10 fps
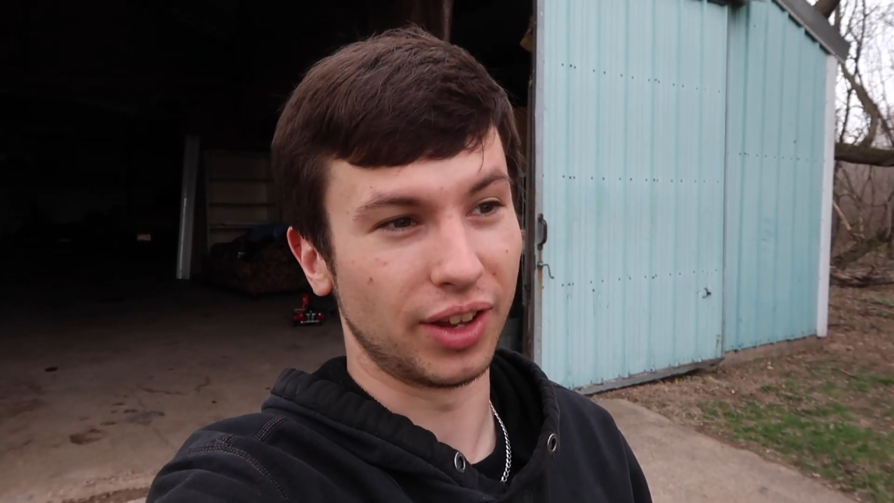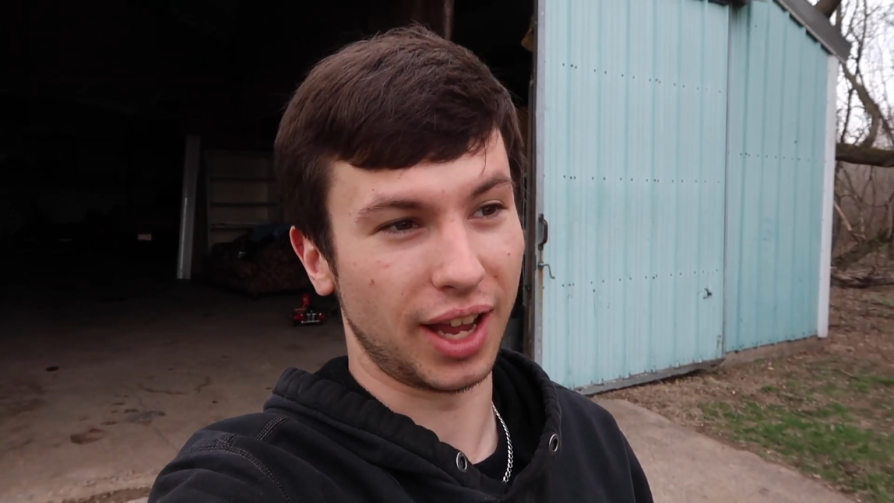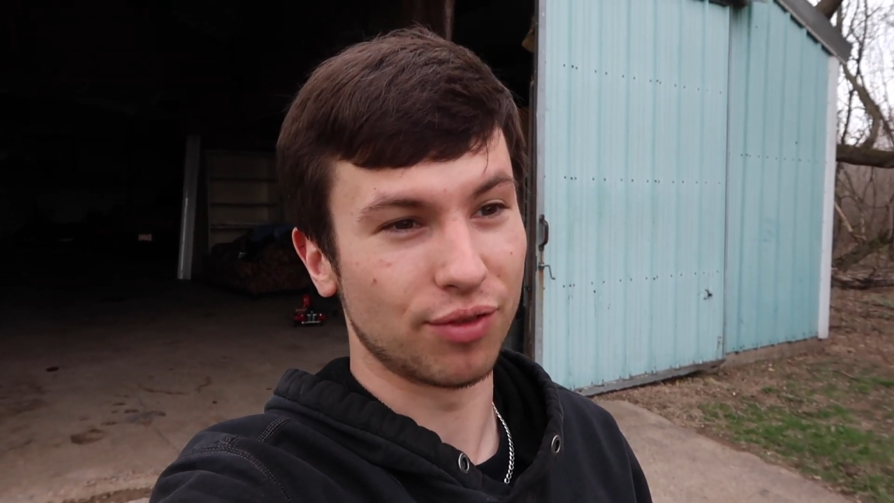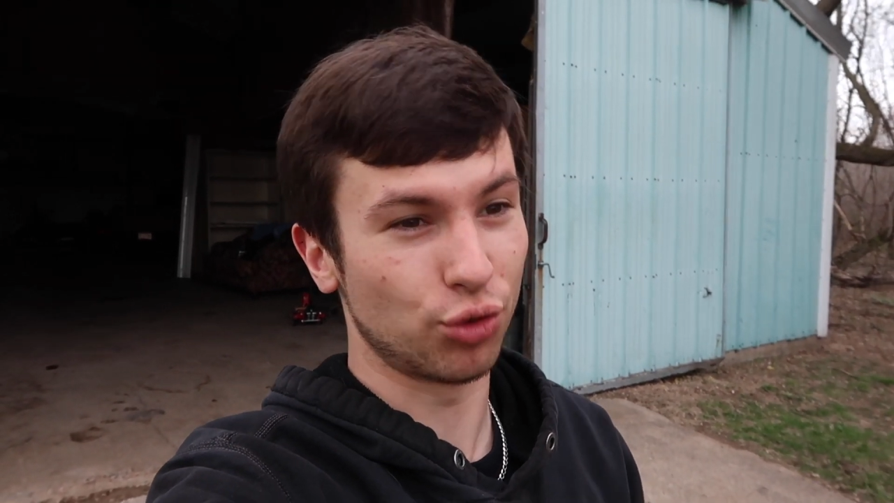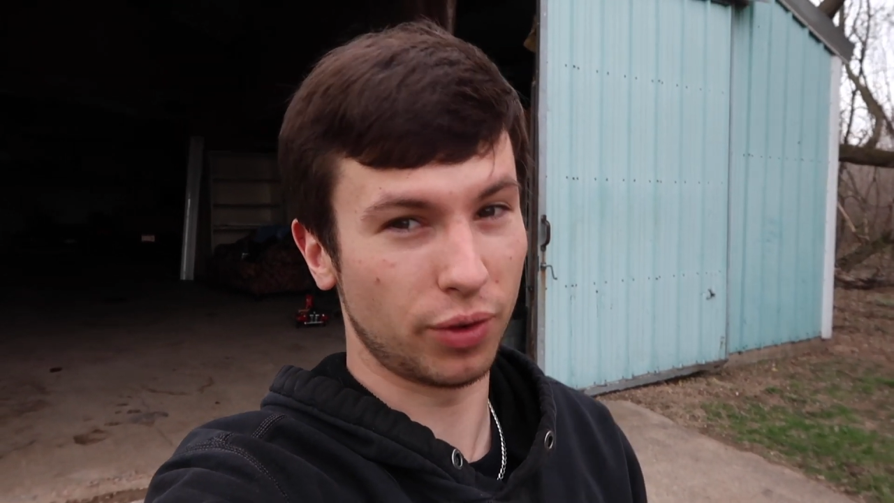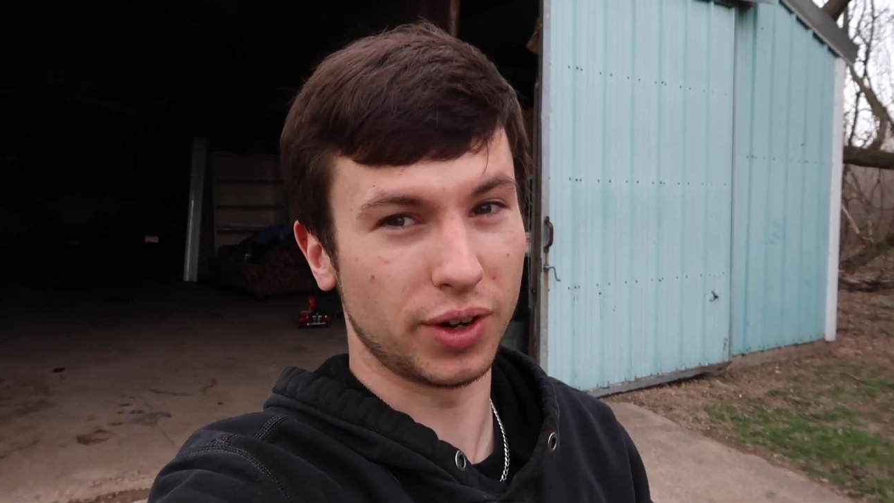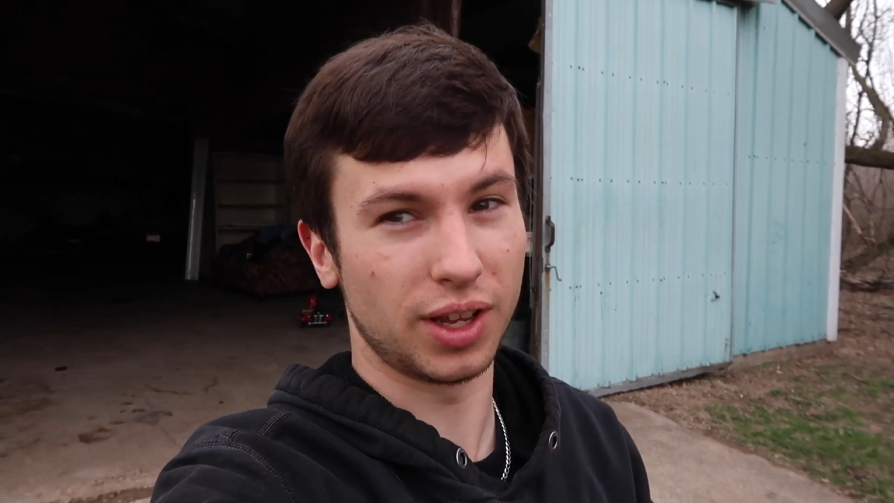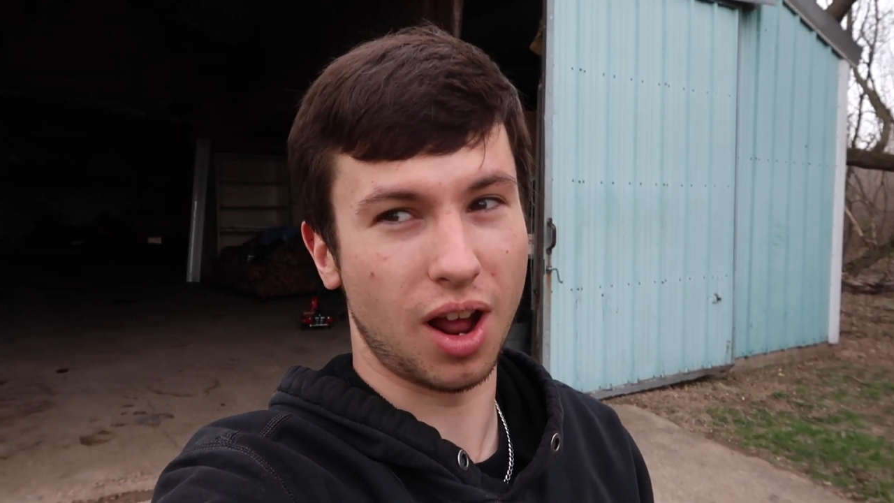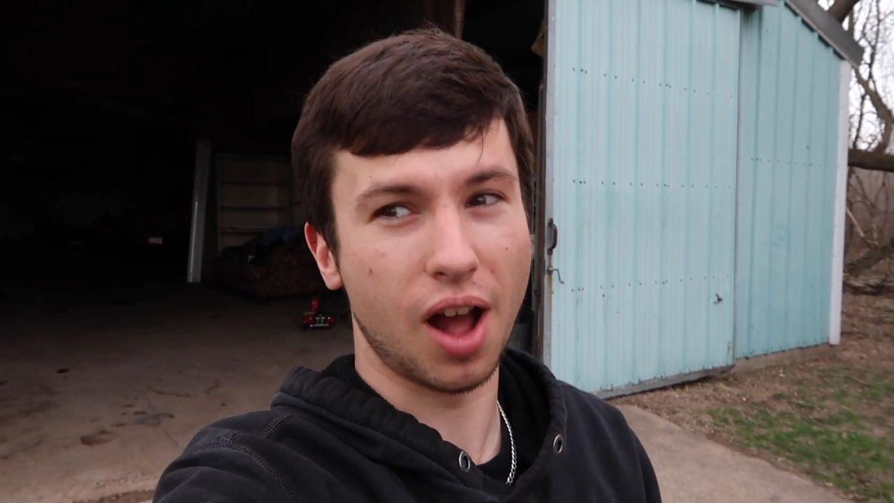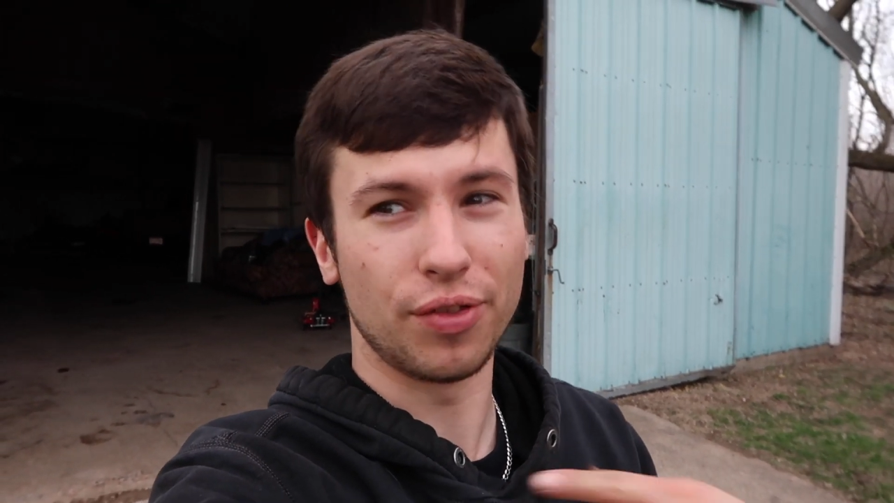Like, I've driven
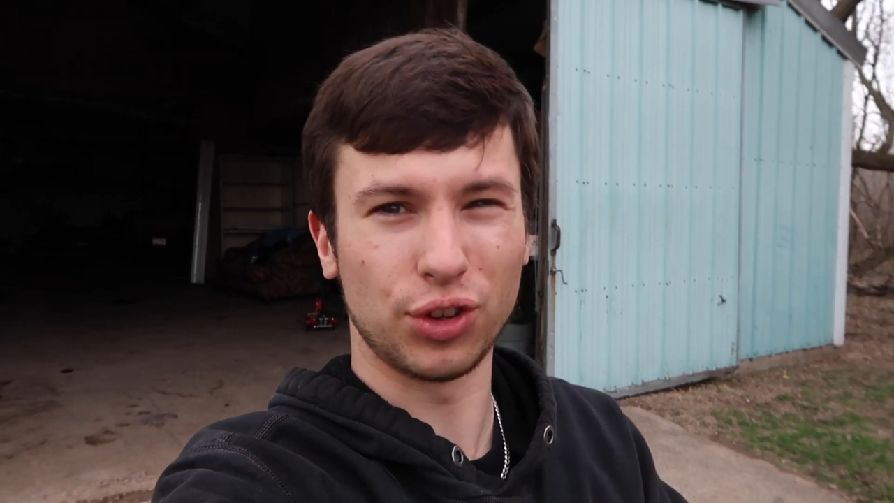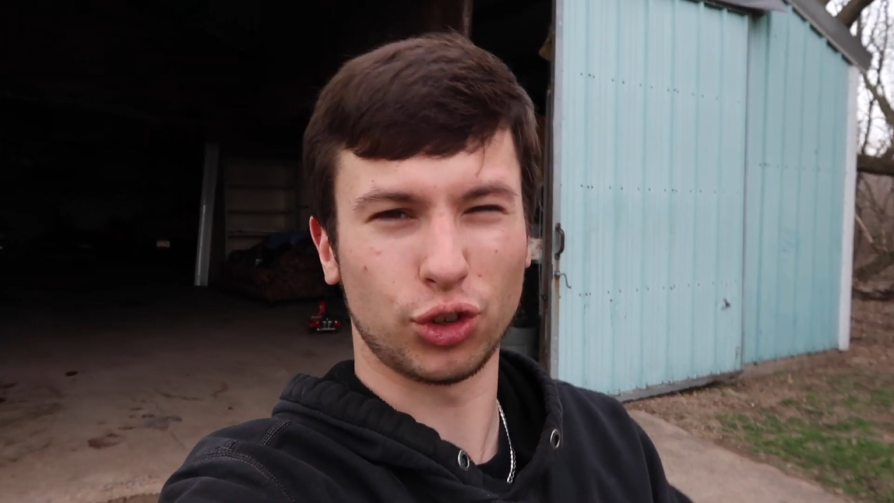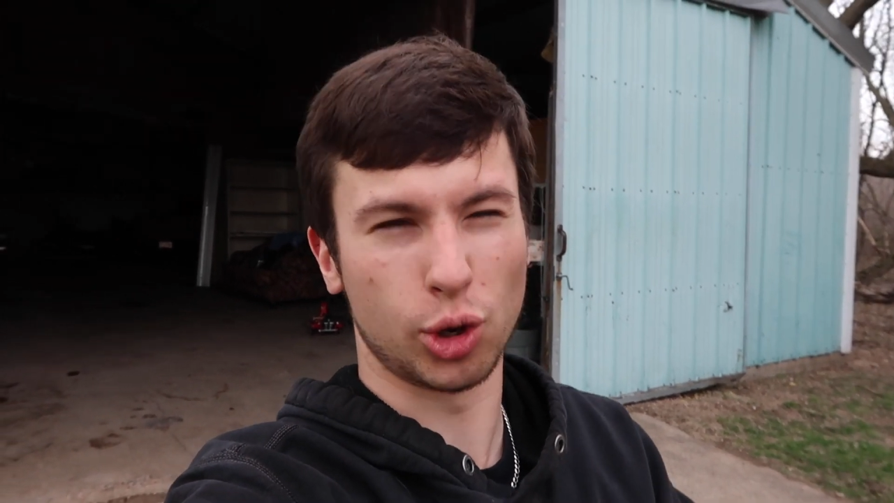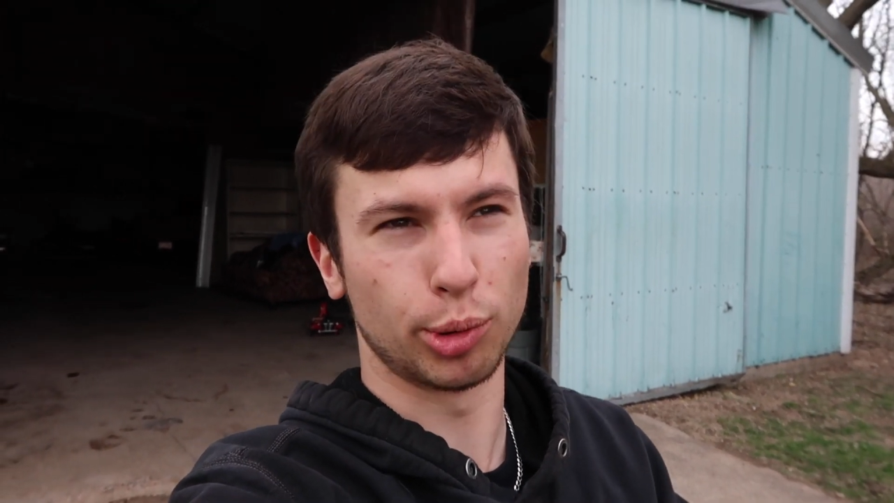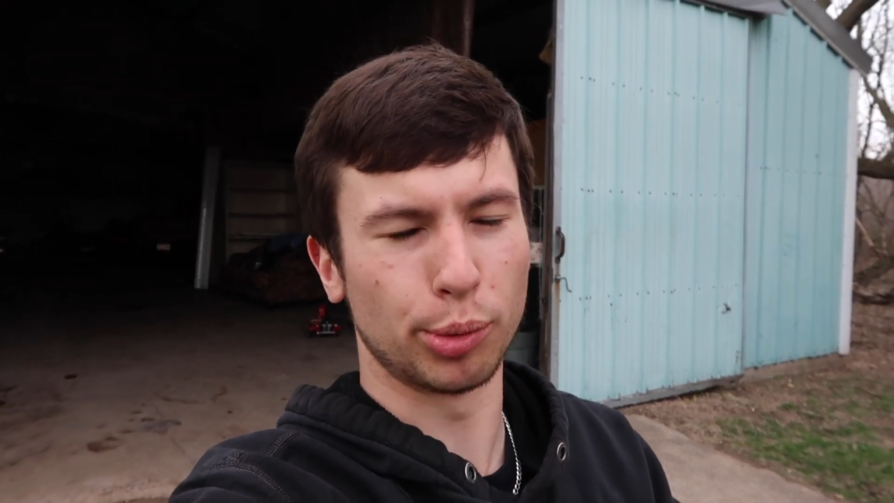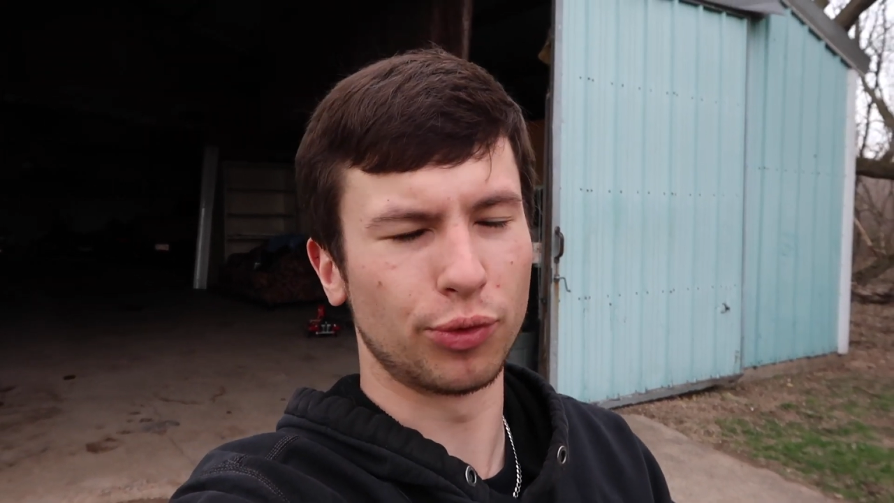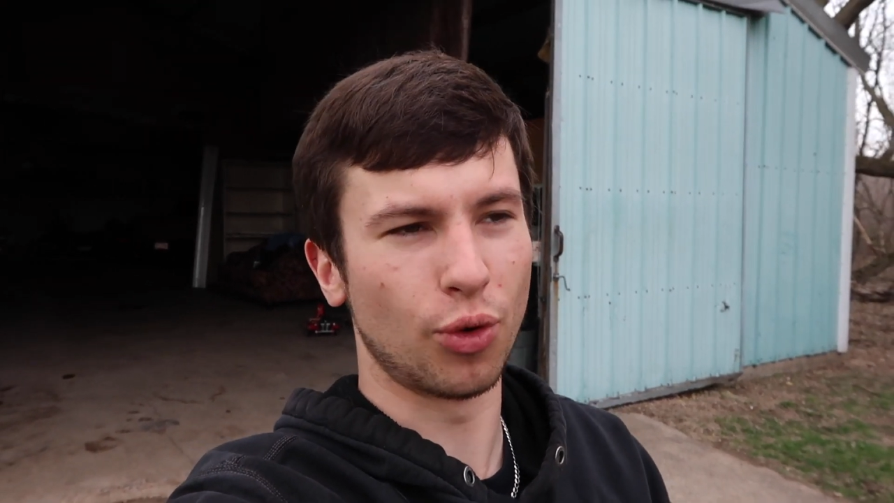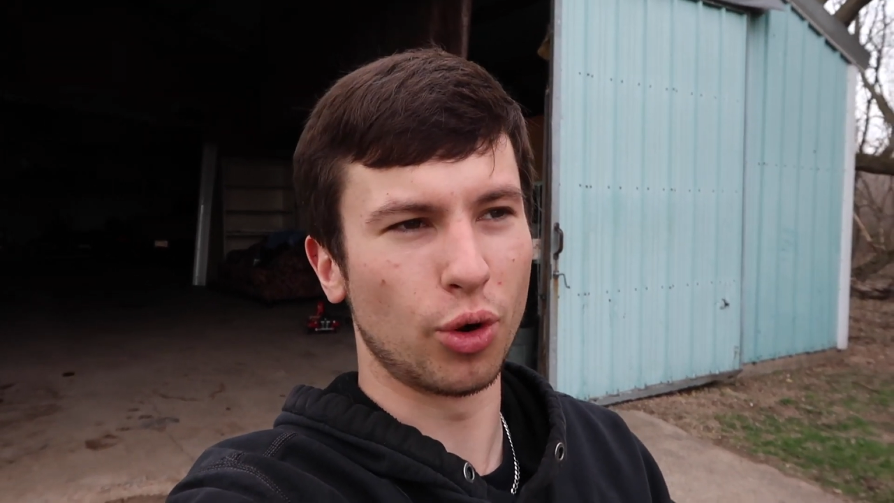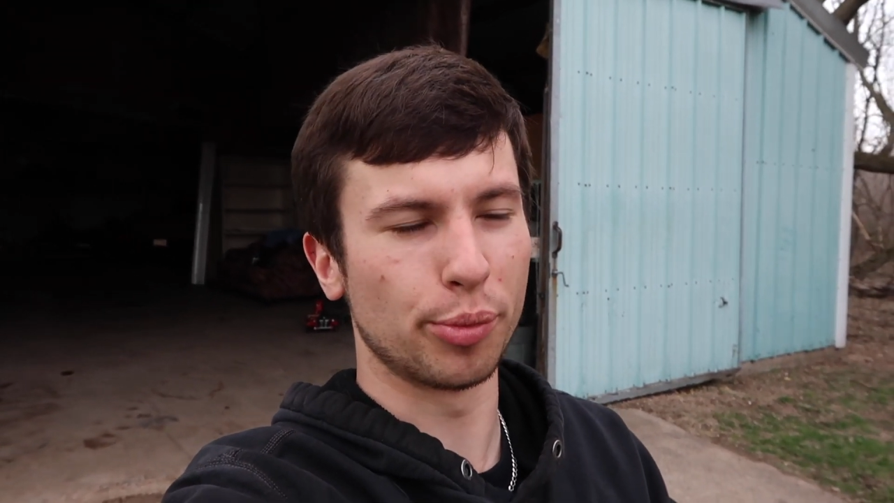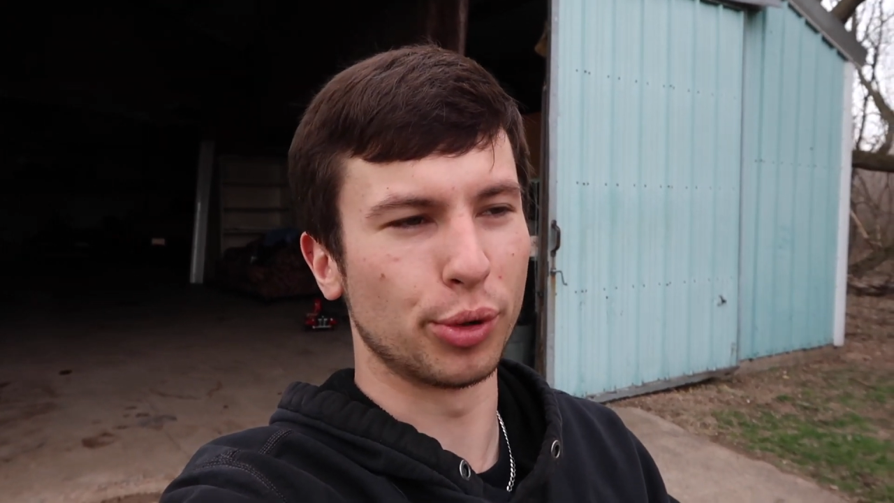it on this turbo before,